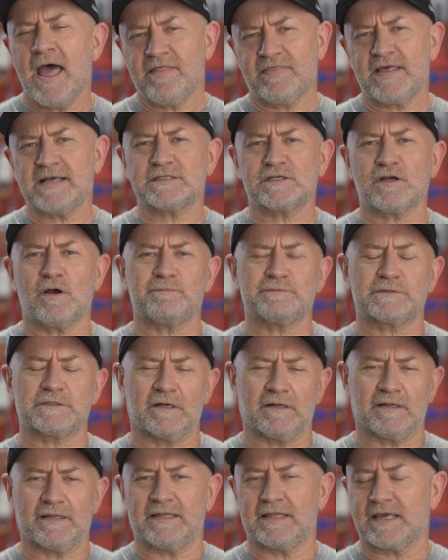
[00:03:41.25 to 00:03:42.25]
That's
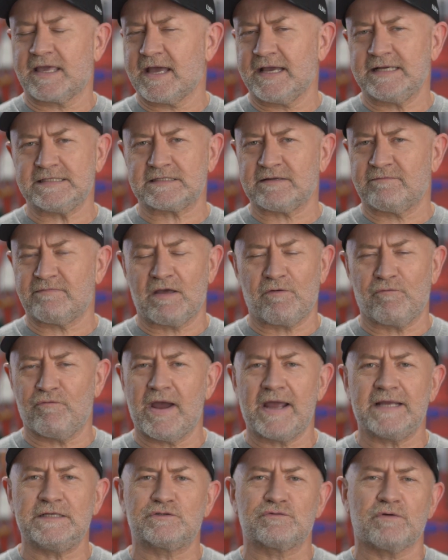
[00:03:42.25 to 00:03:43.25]
optional in the case of the
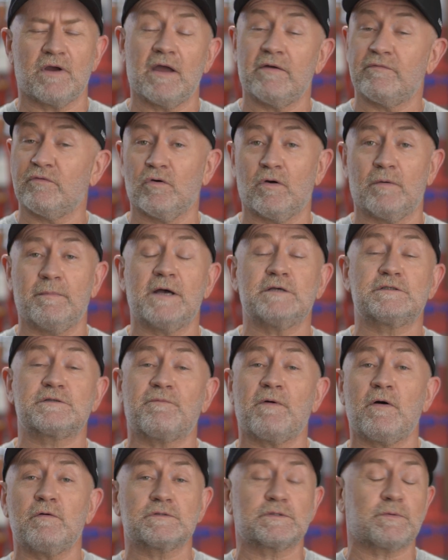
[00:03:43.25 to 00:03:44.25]
Range Rover or most
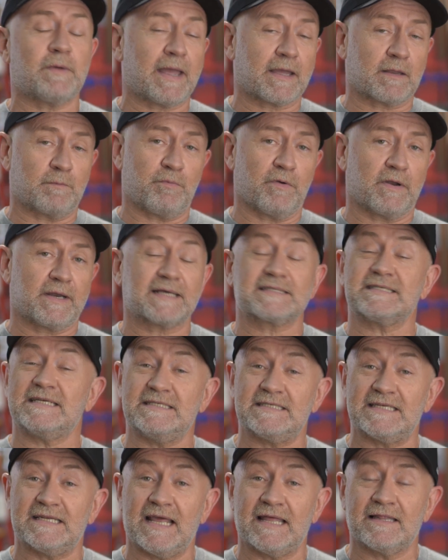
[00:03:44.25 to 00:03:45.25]
Volkswagen products,
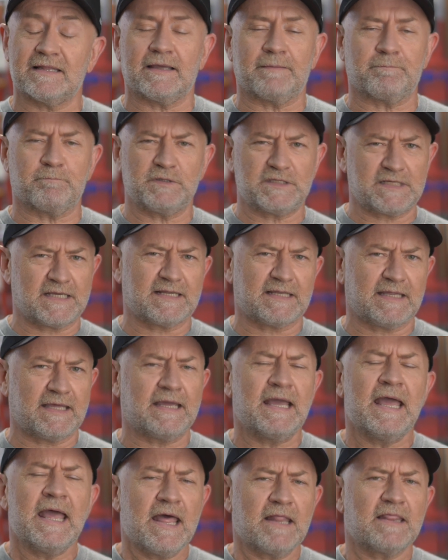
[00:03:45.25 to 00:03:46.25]
incidentally,
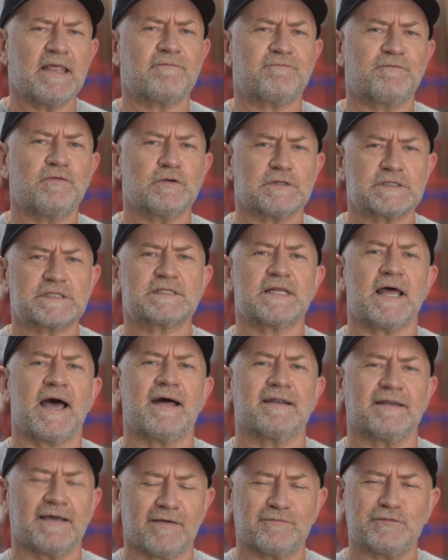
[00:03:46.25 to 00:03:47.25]
particularly that first
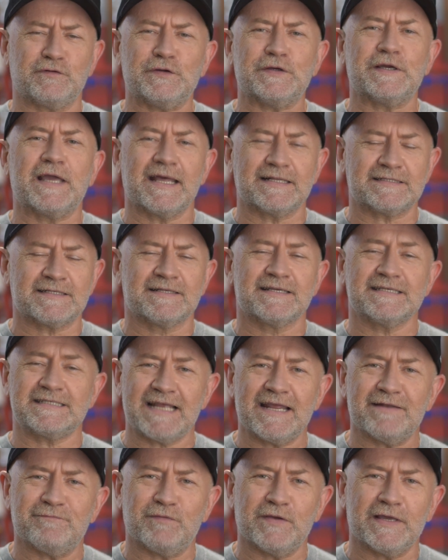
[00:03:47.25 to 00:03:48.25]
start after you get
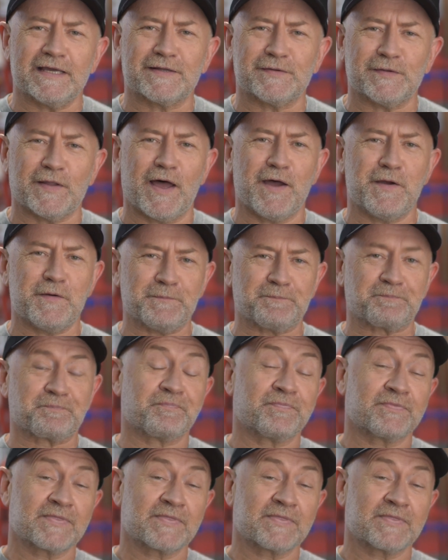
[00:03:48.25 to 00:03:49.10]
said vehicle home.